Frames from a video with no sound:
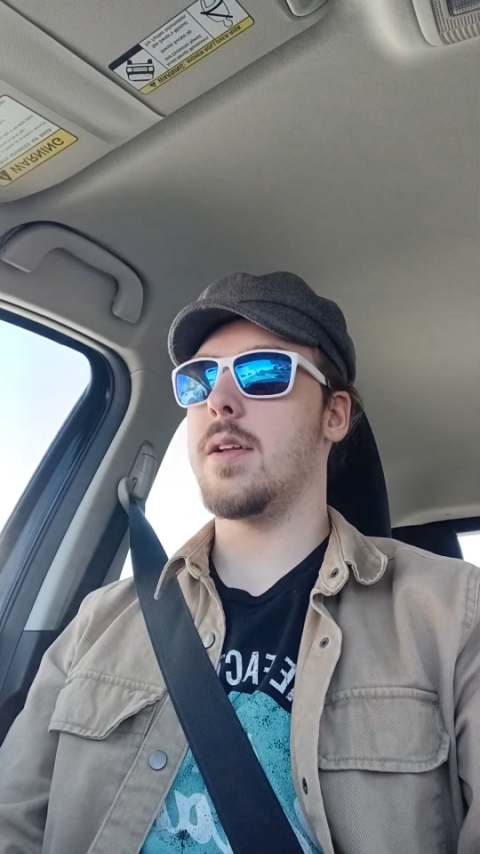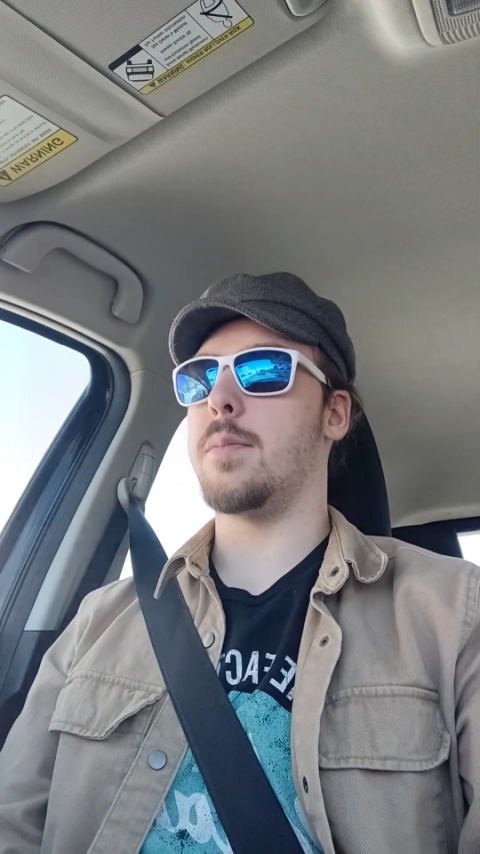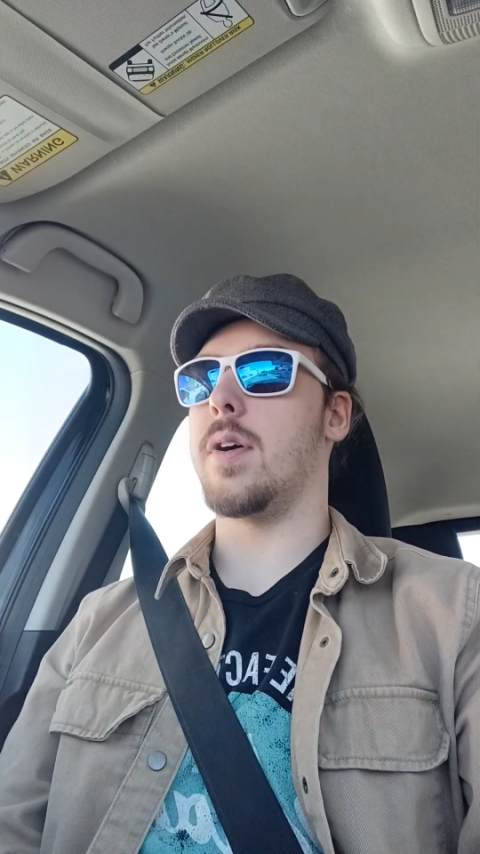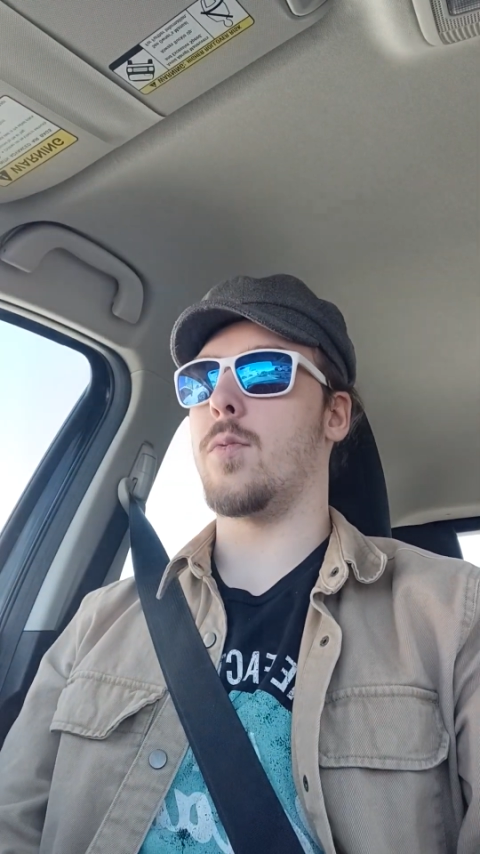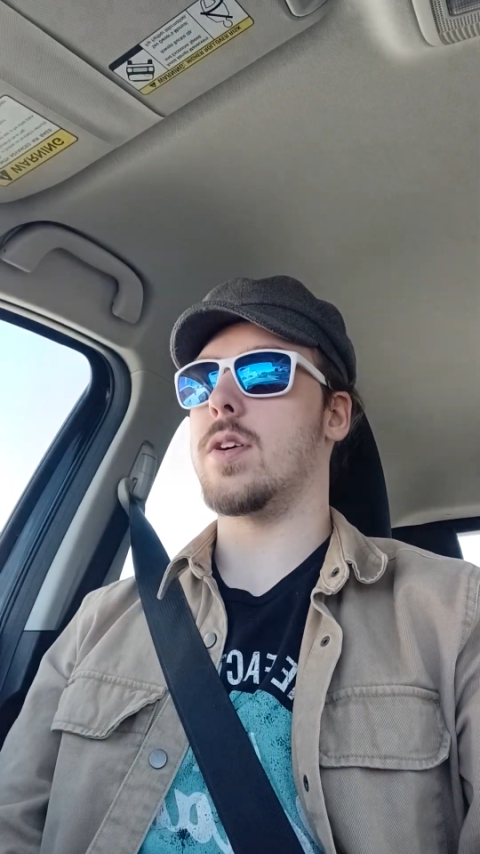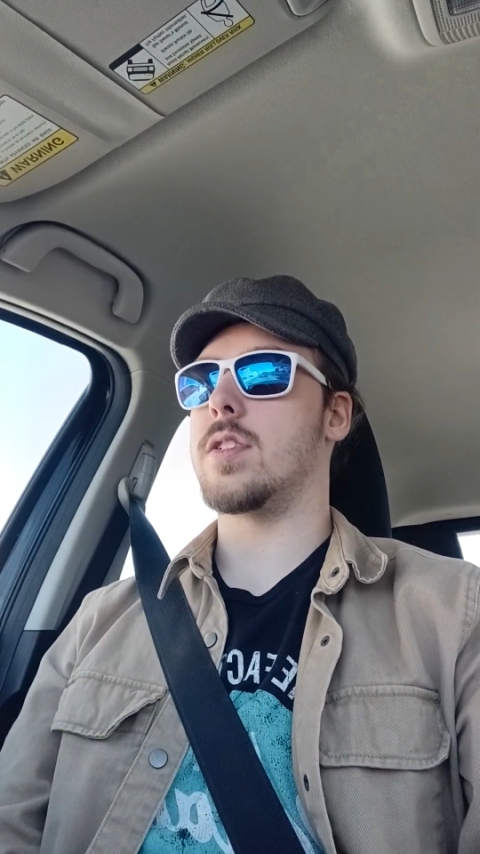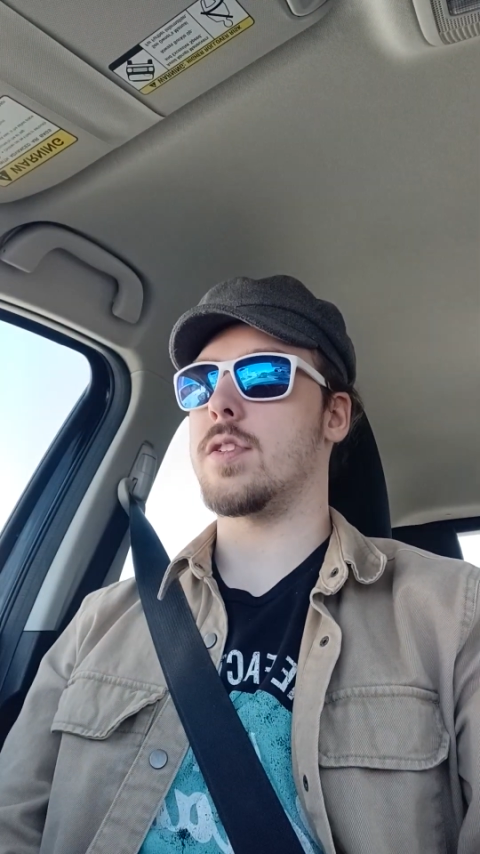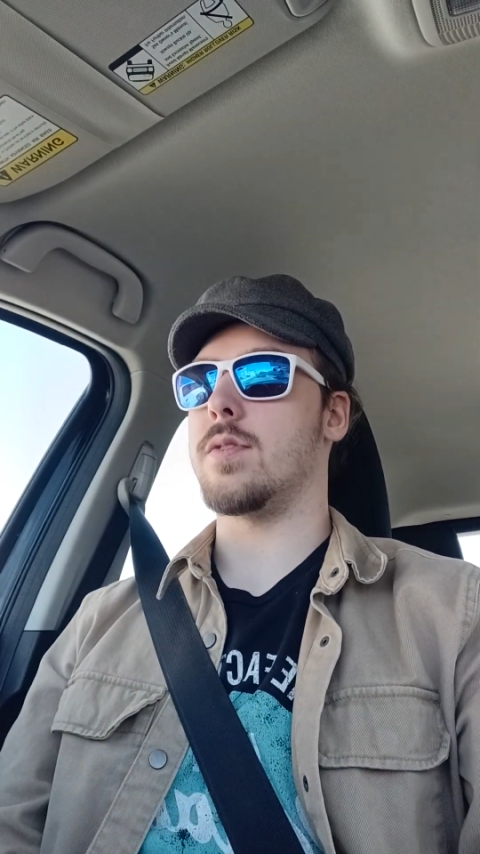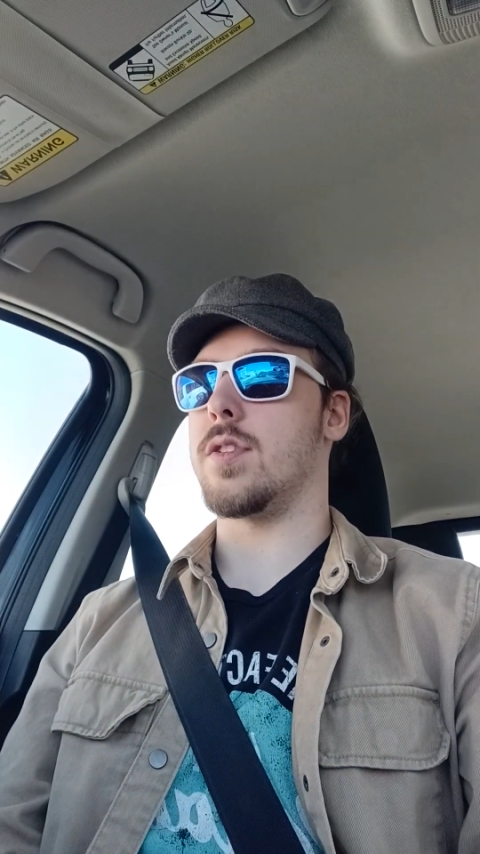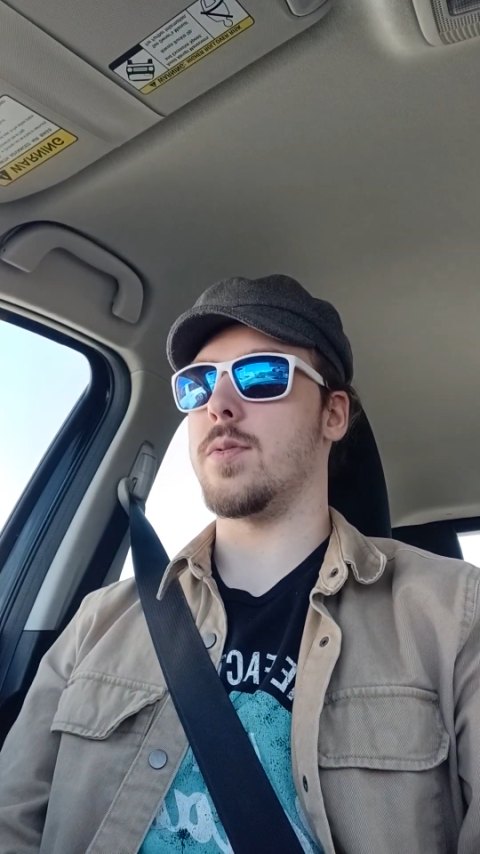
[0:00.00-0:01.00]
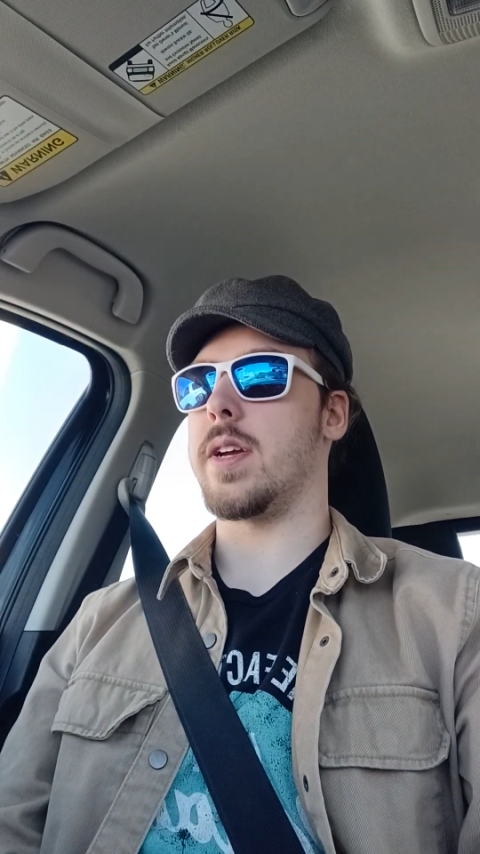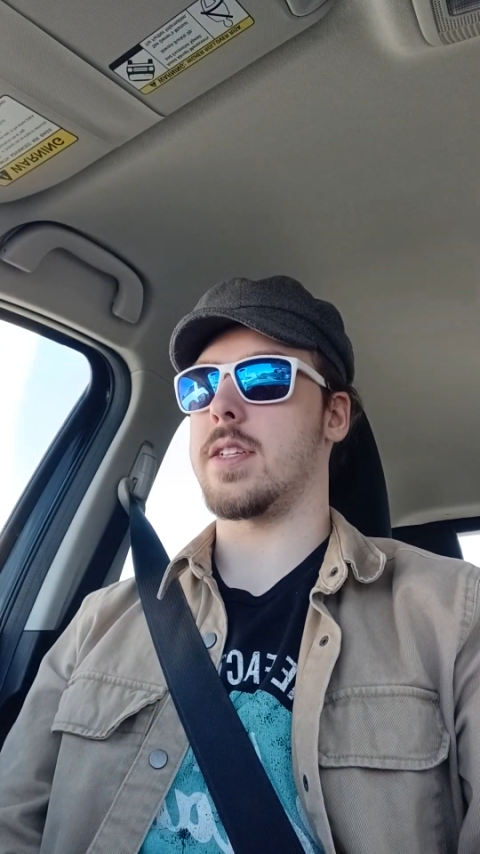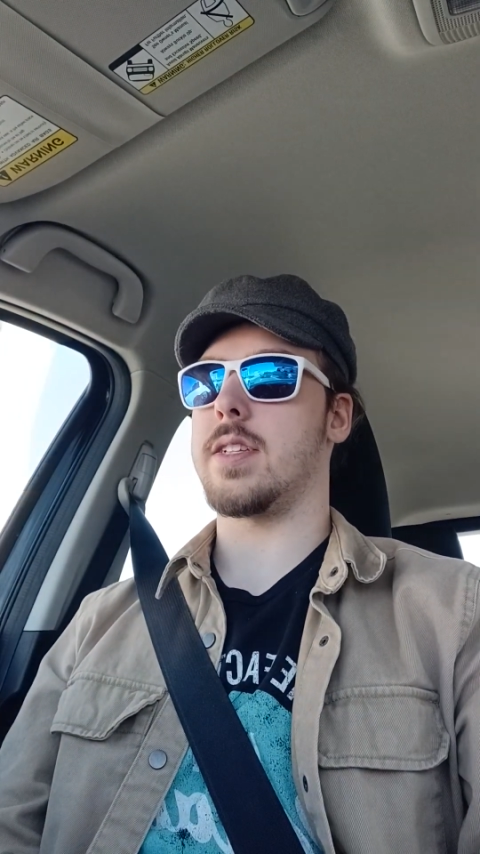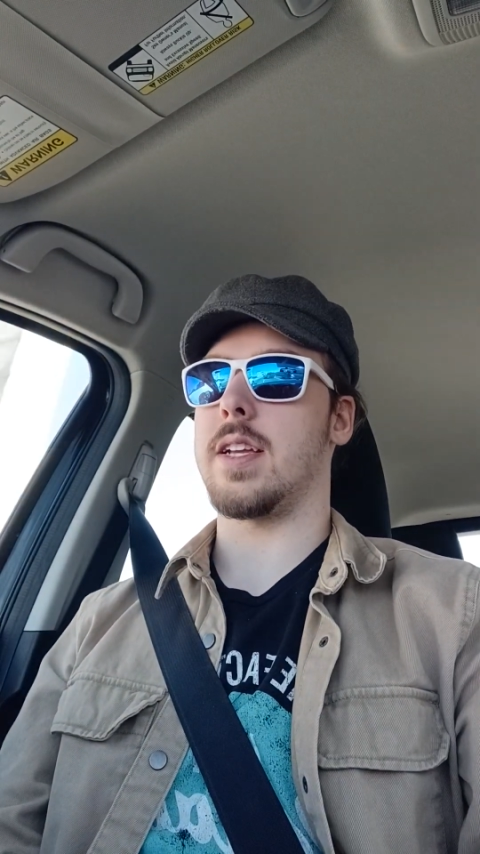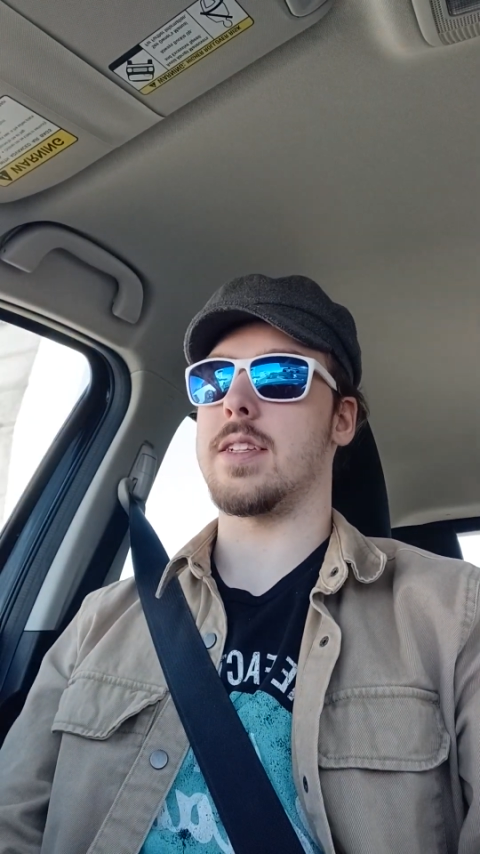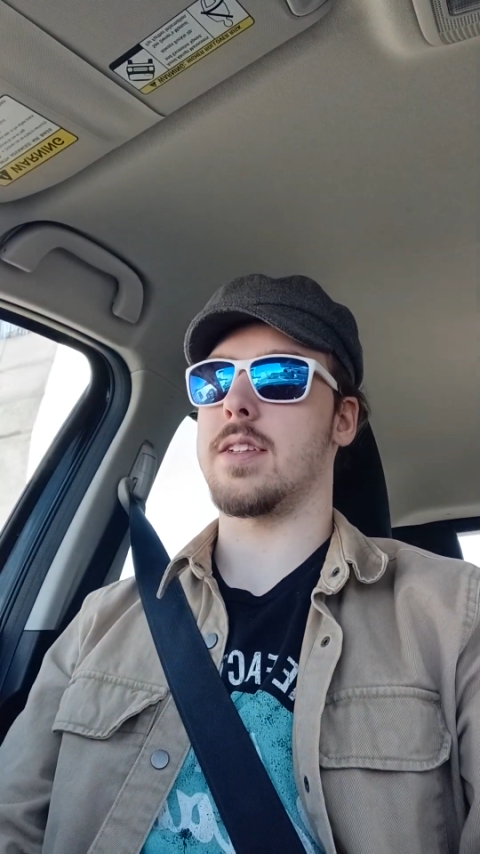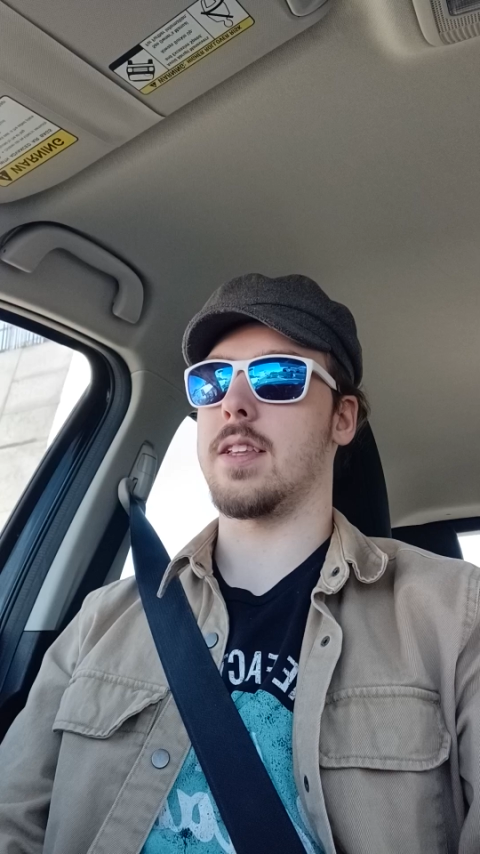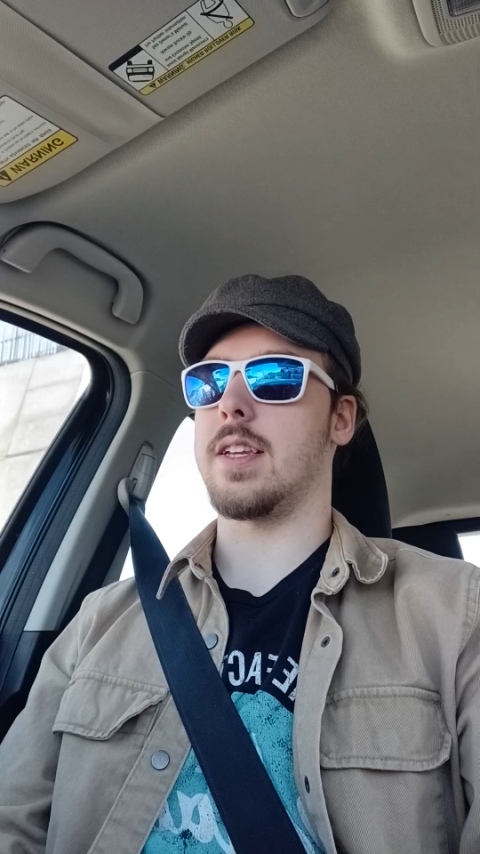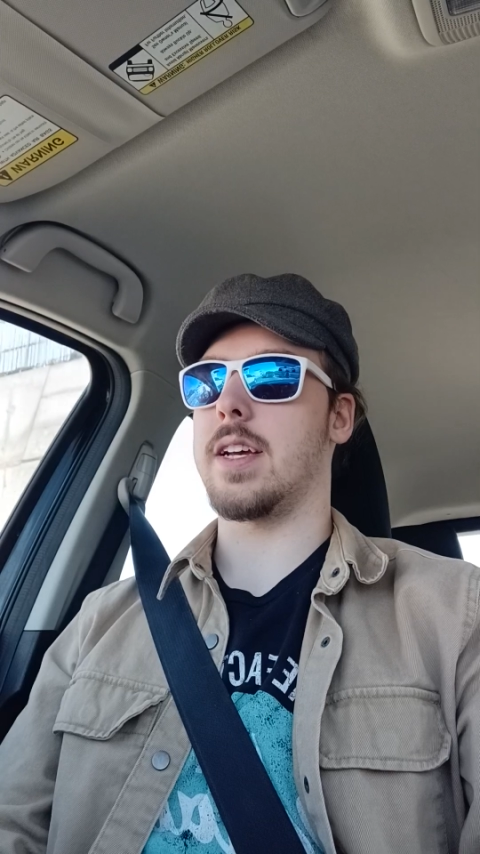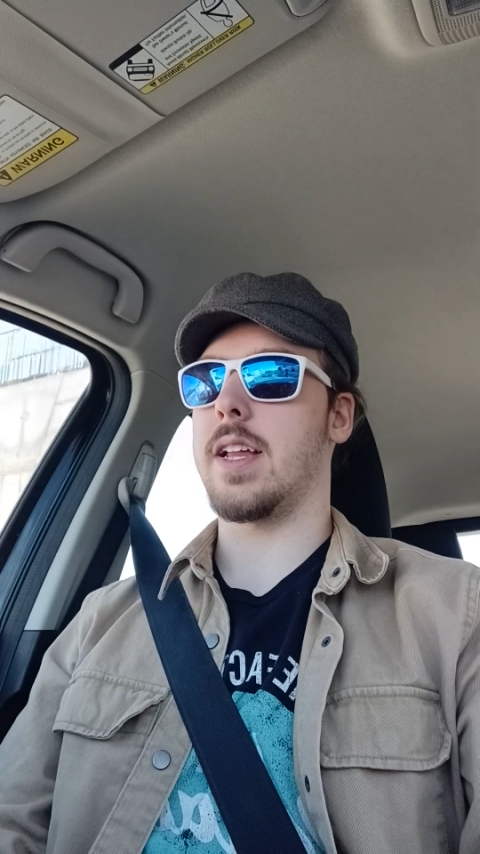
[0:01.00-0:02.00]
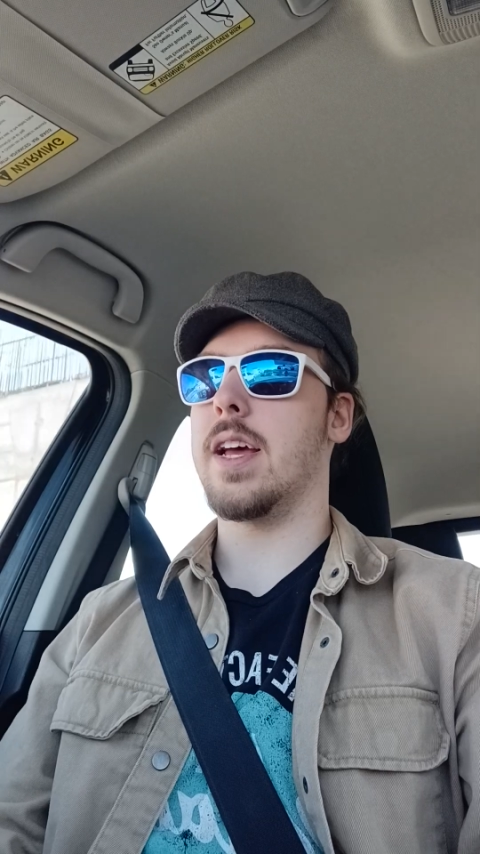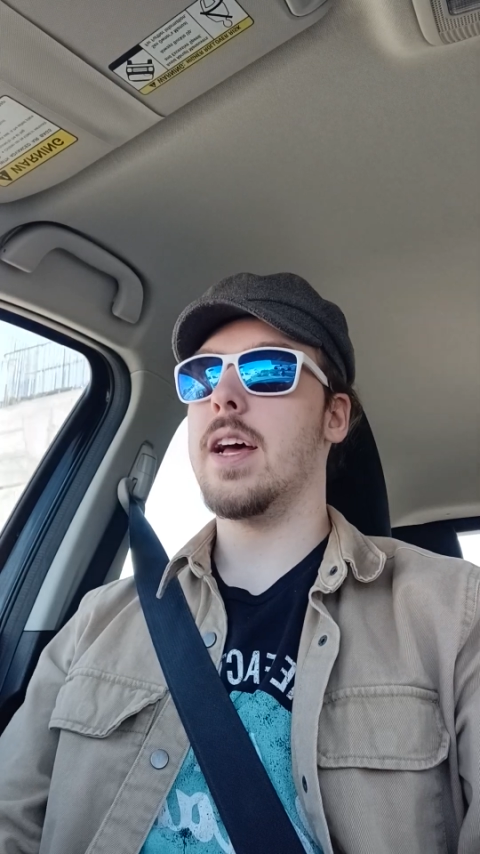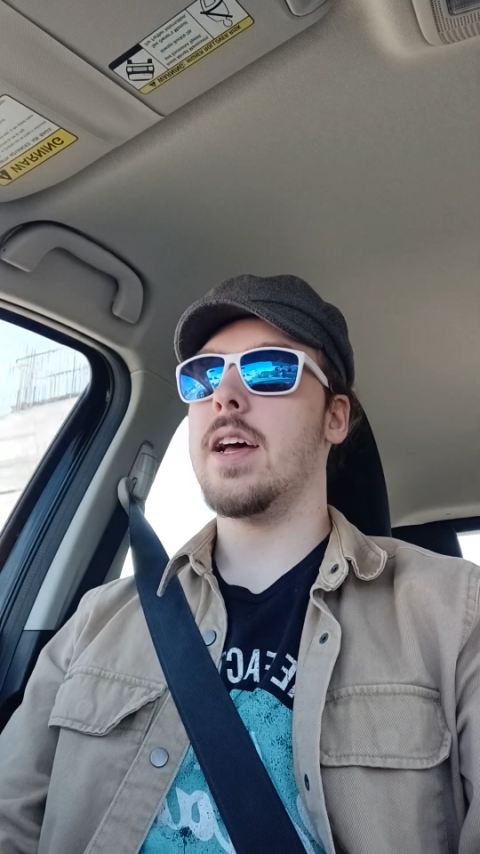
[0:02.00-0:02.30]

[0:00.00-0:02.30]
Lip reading: but once you do, it's instantly dead.